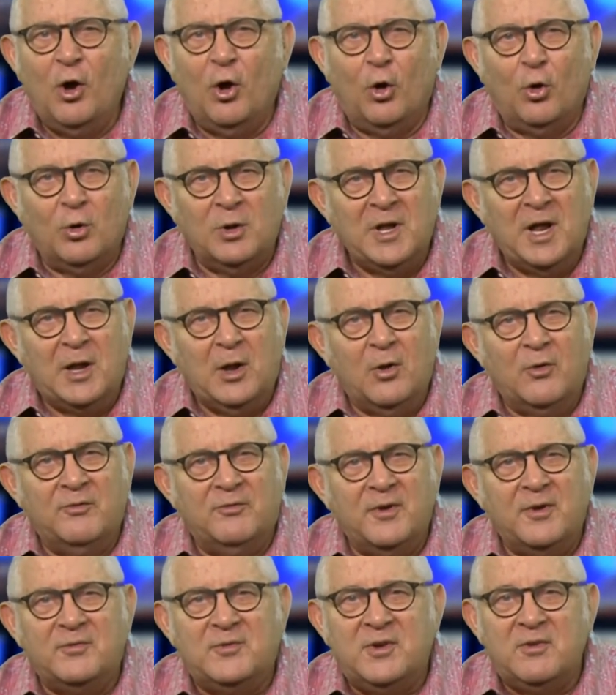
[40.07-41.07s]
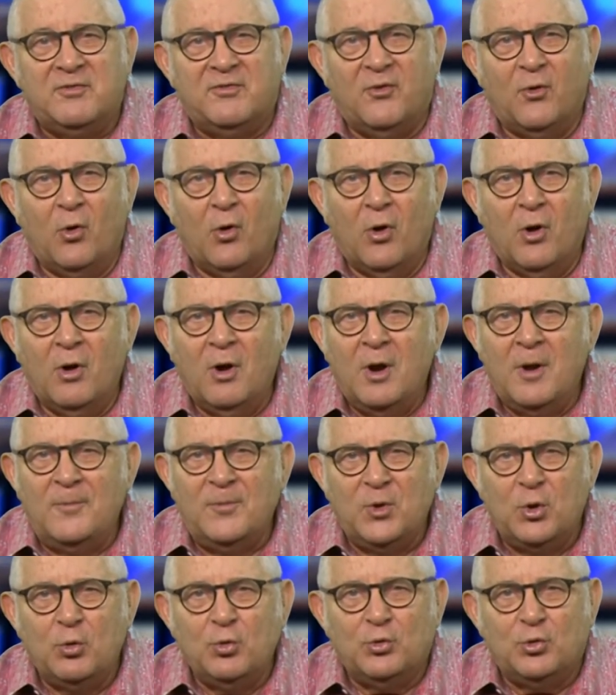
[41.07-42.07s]
Olelo fifty-four,
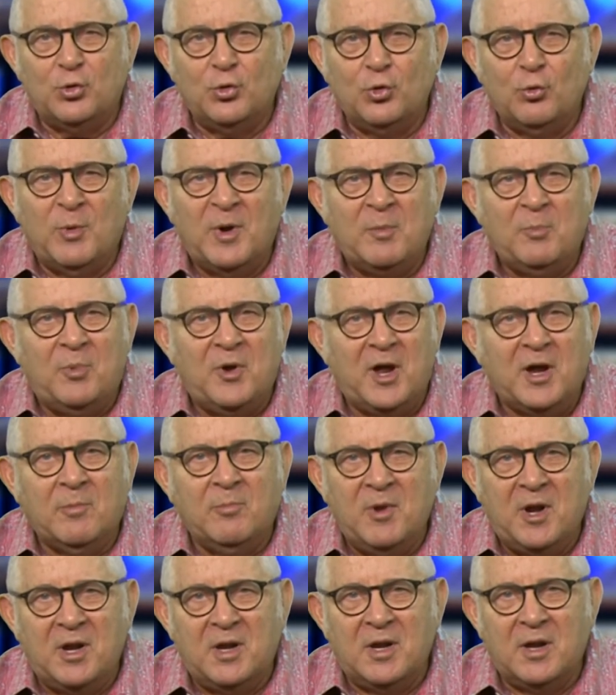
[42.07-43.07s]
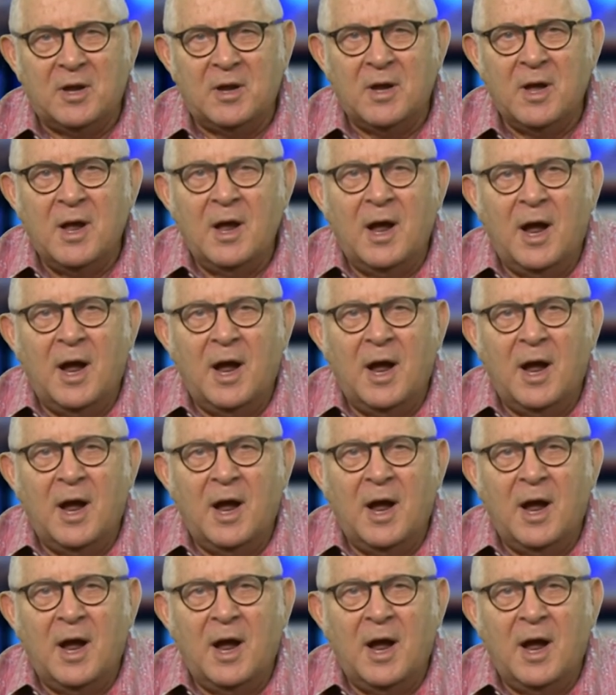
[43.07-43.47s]
YouTube, and Peg Media.